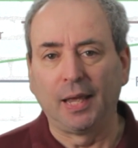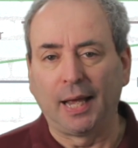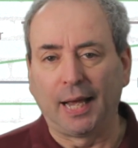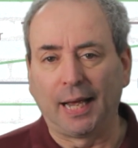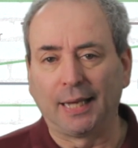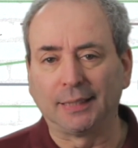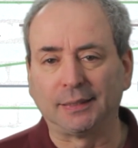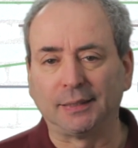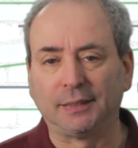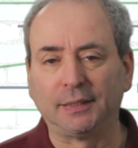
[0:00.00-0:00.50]

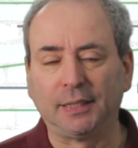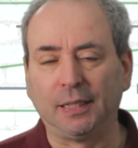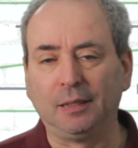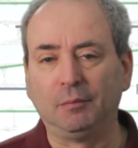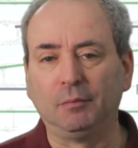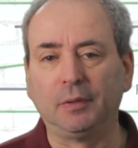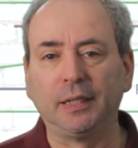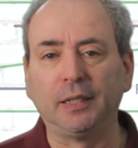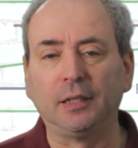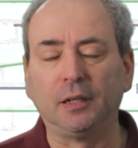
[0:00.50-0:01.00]
As a
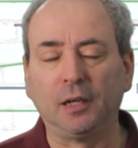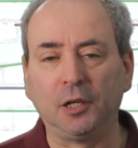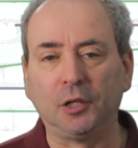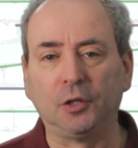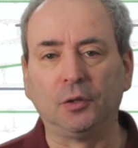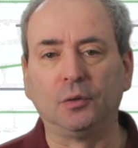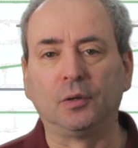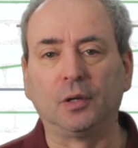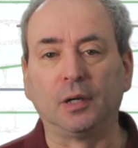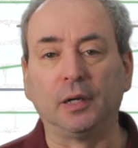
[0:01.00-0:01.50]
team leader,
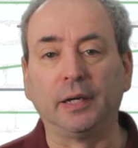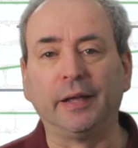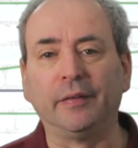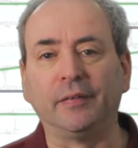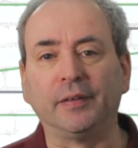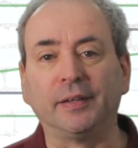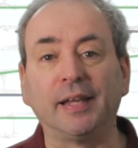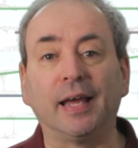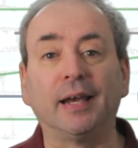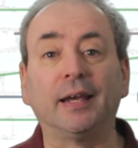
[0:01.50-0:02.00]
you can
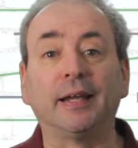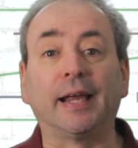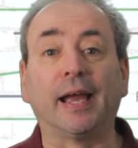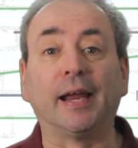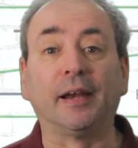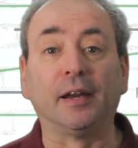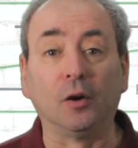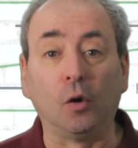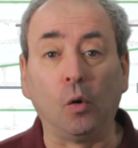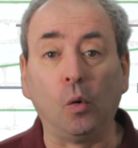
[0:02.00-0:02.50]
either
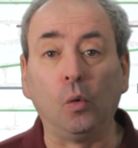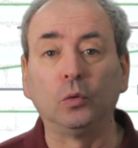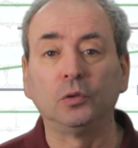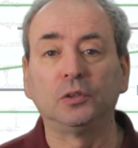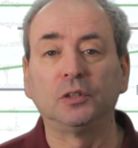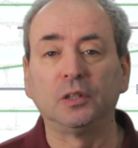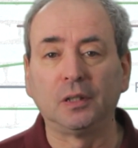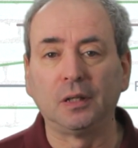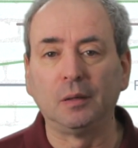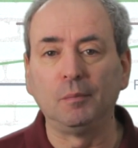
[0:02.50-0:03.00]
delegate it all
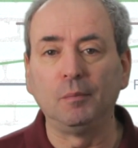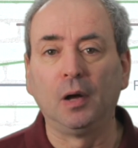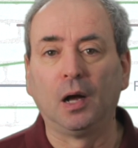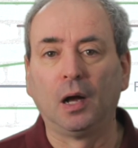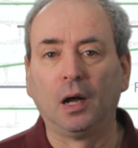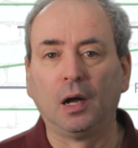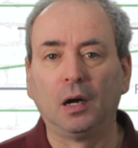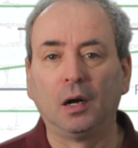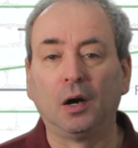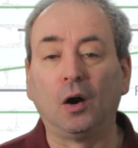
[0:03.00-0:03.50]
to them
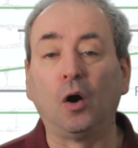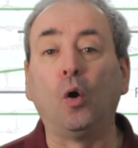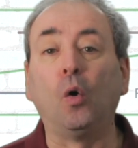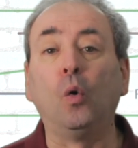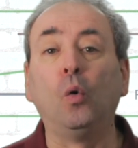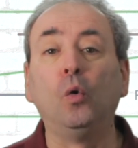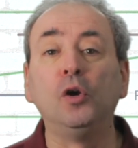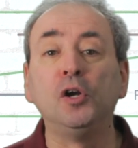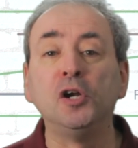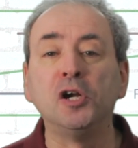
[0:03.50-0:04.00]

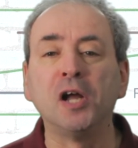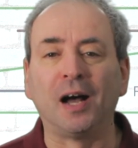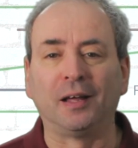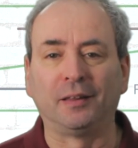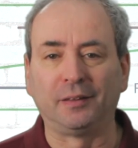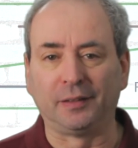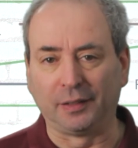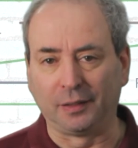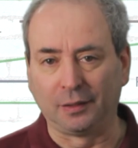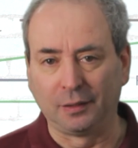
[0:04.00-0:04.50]
or
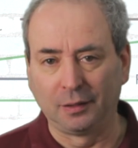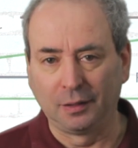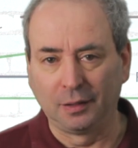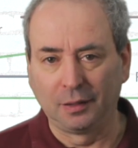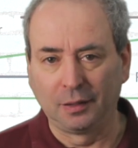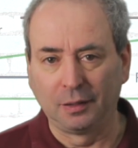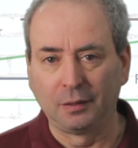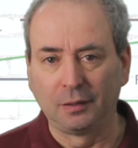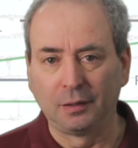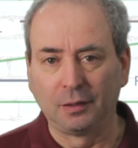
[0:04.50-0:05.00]
nothing.
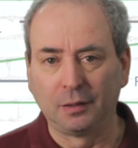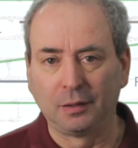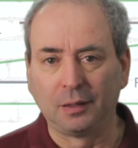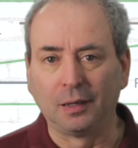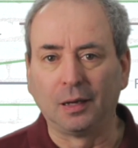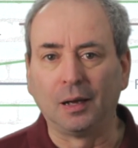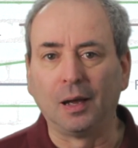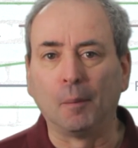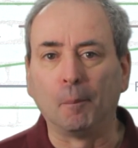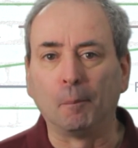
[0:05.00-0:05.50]

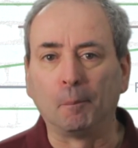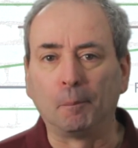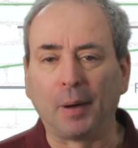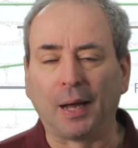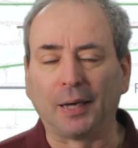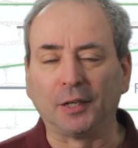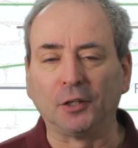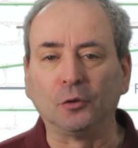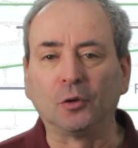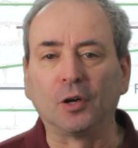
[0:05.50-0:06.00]

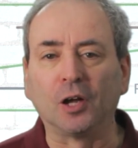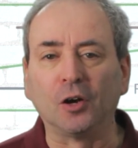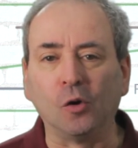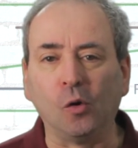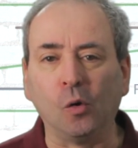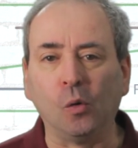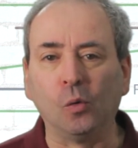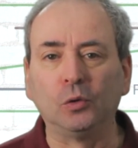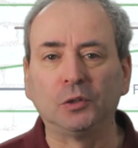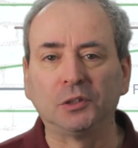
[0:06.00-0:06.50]
But you can
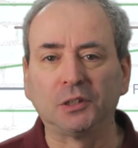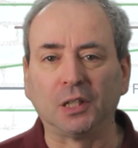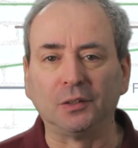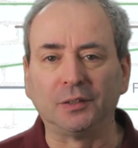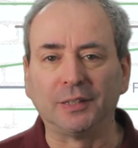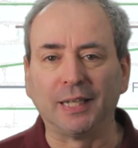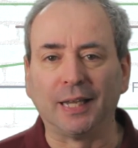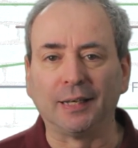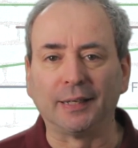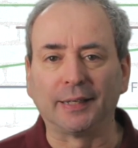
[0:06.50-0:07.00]
also
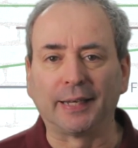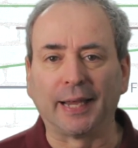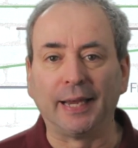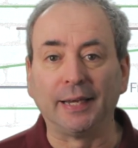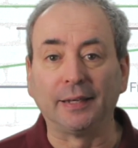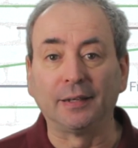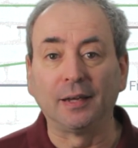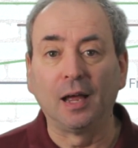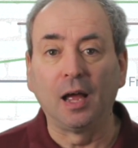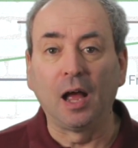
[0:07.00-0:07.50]

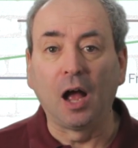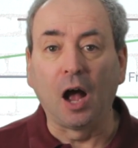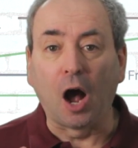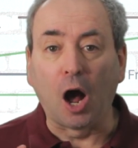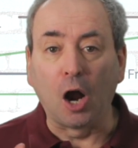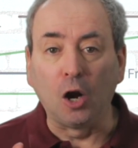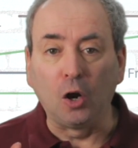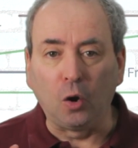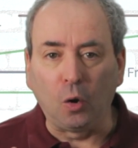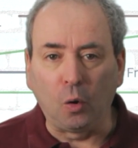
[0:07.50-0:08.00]
delegate
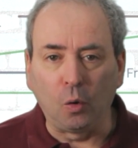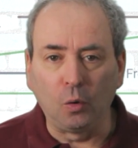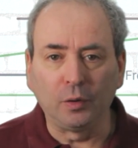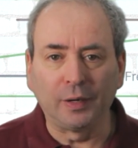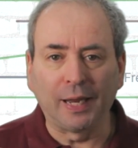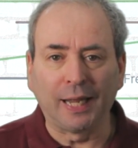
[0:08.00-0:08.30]
along